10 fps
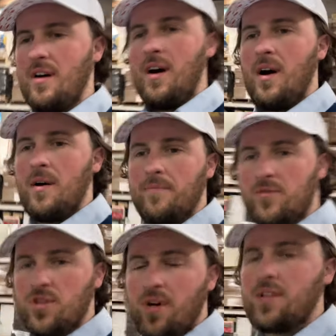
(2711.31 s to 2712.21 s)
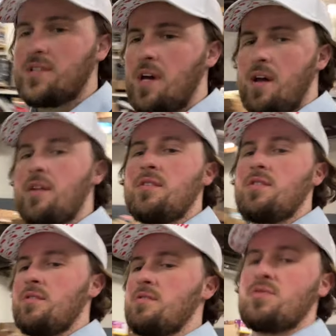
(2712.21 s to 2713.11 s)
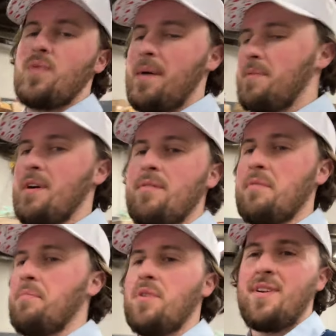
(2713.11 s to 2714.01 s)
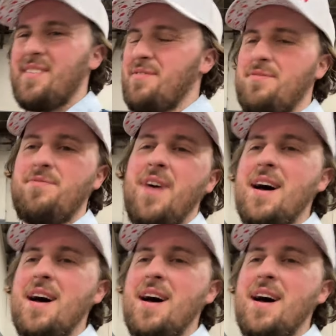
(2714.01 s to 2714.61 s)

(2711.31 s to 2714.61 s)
Um, so I decided to just wrap that one and put it up.